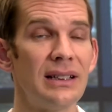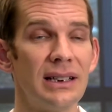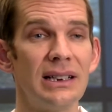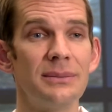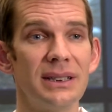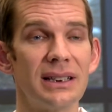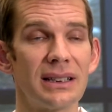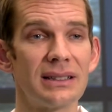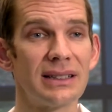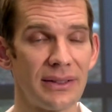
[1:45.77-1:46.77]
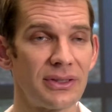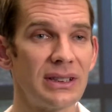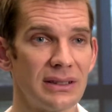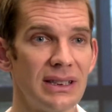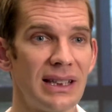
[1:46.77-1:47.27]
And it
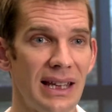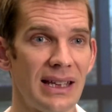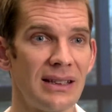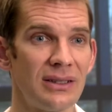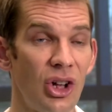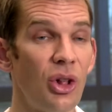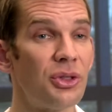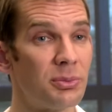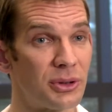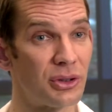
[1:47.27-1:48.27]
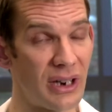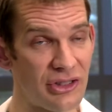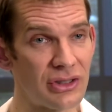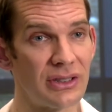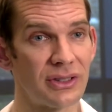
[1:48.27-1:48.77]
definitely can halt the
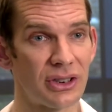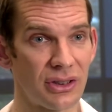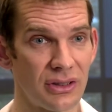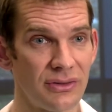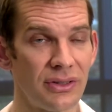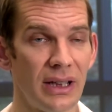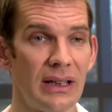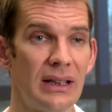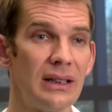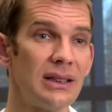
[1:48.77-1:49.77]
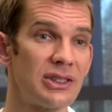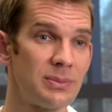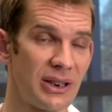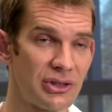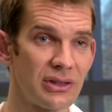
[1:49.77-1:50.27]
progression of a curve,
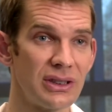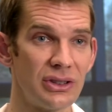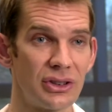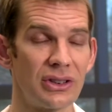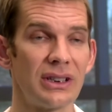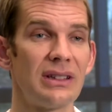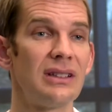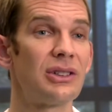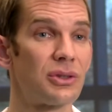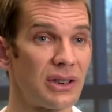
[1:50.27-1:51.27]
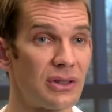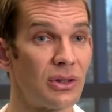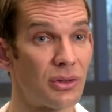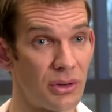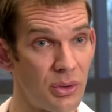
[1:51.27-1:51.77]
especially during the critical
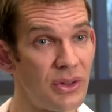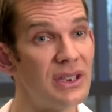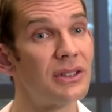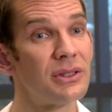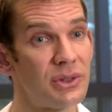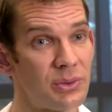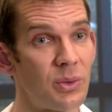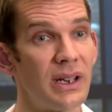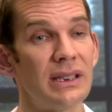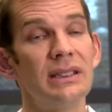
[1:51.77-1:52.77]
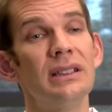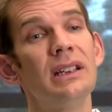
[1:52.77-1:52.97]
growth years when